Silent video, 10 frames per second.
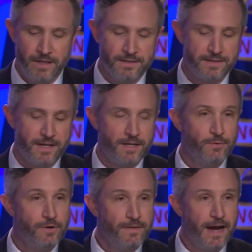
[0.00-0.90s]
The study
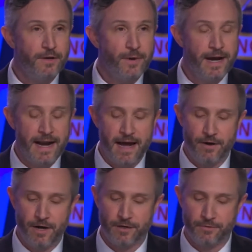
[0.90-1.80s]
will evaluate
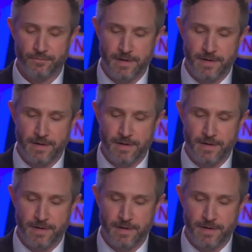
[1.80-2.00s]
how our crew